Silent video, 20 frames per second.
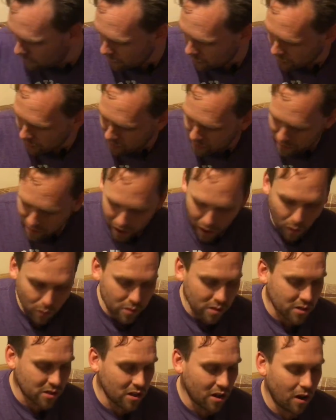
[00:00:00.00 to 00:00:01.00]
All right.
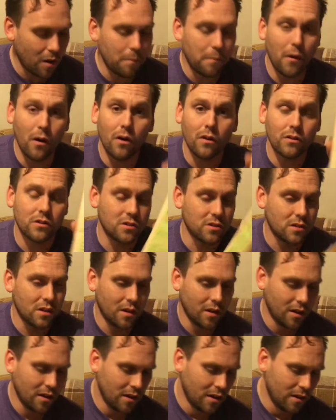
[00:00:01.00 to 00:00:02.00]
Older style box.
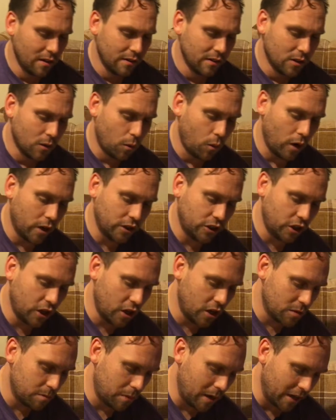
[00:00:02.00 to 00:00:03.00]
White
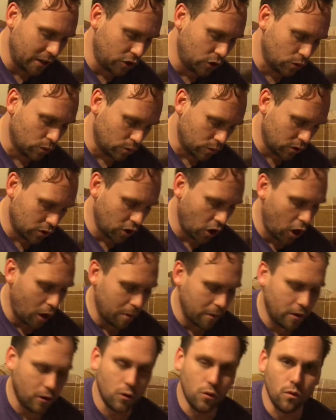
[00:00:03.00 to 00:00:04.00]
shirts, black shorts,
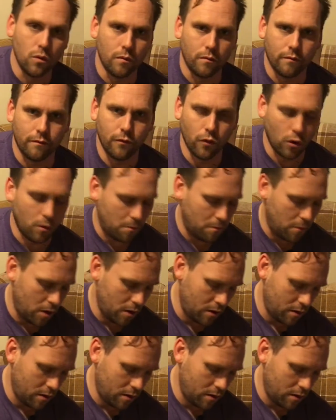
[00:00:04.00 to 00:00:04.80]
Derby, Luton, Fulham.